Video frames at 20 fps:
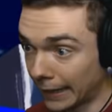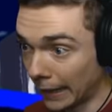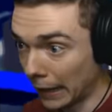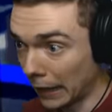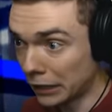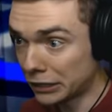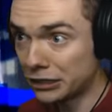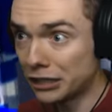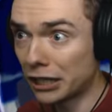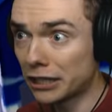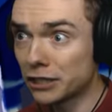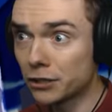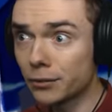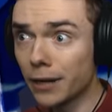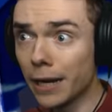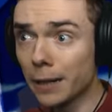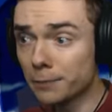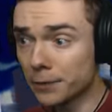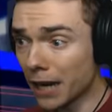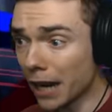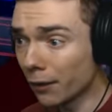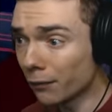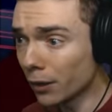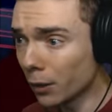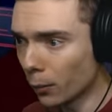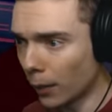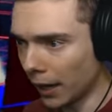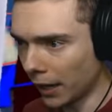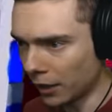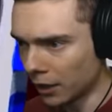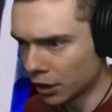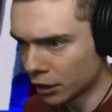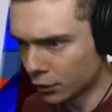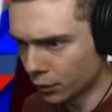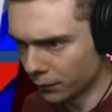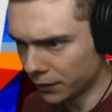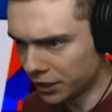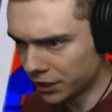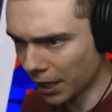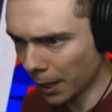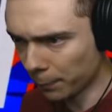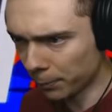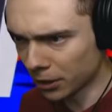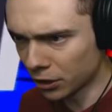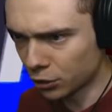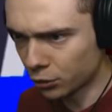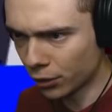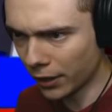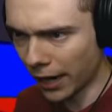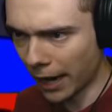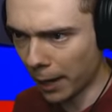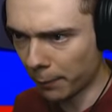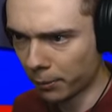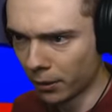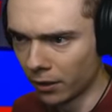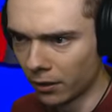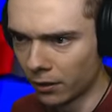Yes, there's traps everywhere! So we step on a trap.